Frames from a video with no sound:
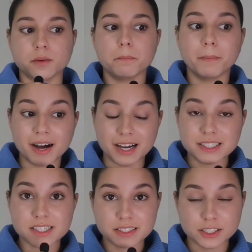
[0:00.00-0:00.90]

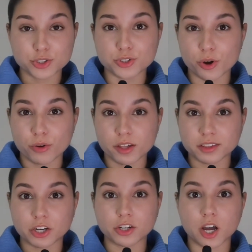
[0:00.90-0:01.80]
but did you know that they
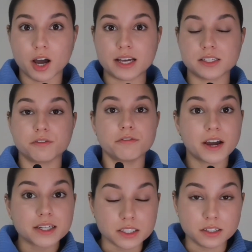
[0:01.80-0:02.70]
are not as
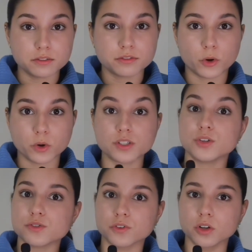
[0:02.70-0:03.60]
effective or as
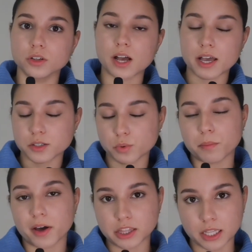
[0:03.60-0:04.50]
useful as we
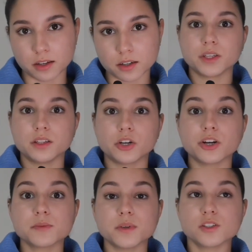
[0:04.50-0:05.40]
might think? There
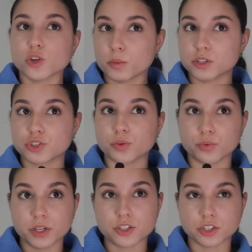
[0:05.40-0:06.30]
has been so much
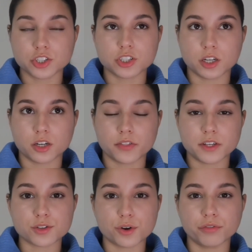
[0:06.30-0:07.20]
research done on this
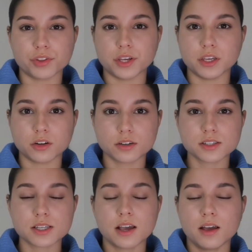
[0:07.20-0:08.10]
over the
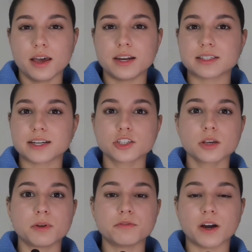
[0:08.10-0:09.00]
years, and it's actually
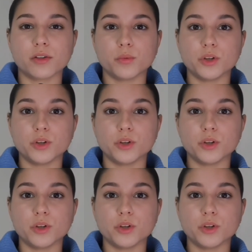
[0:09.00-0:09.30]
been found that when you